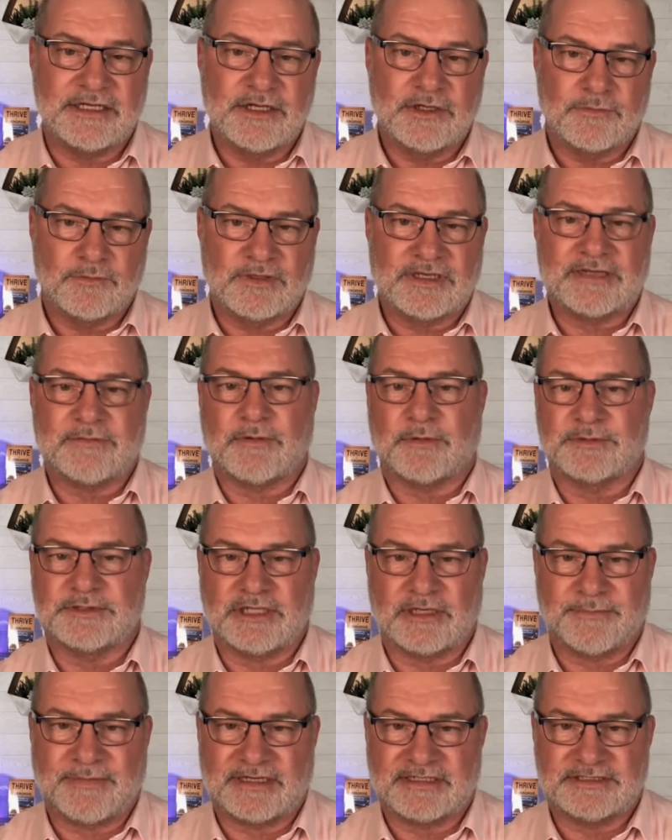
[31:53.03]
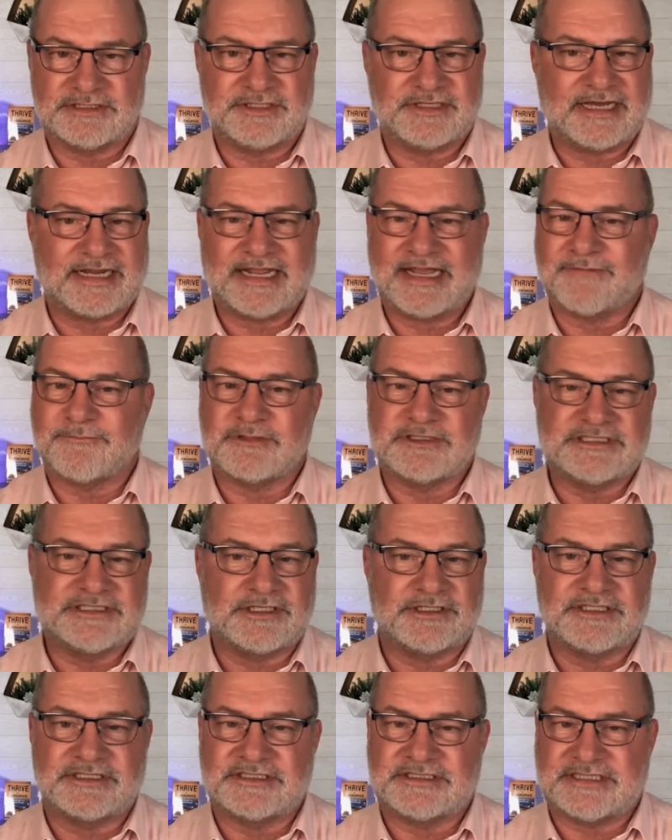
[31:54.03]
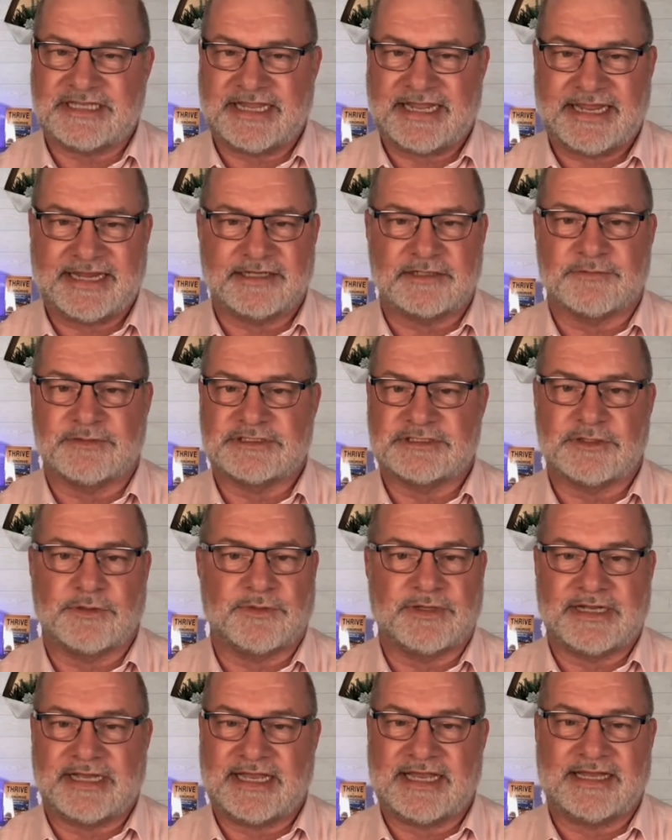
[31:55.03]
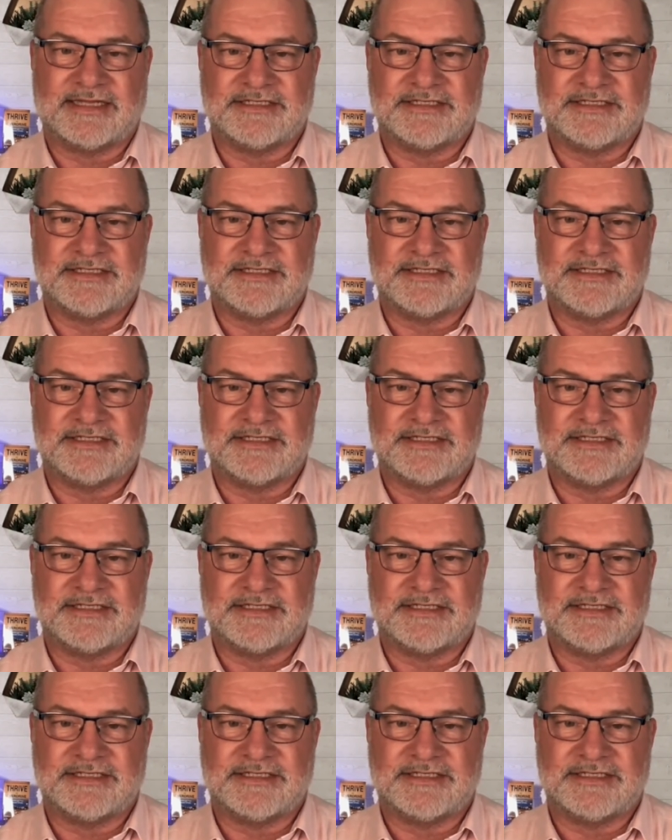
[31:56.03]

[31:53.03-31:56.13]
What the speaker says: Really what we're talking about is you got to have resilience to handle what's going on.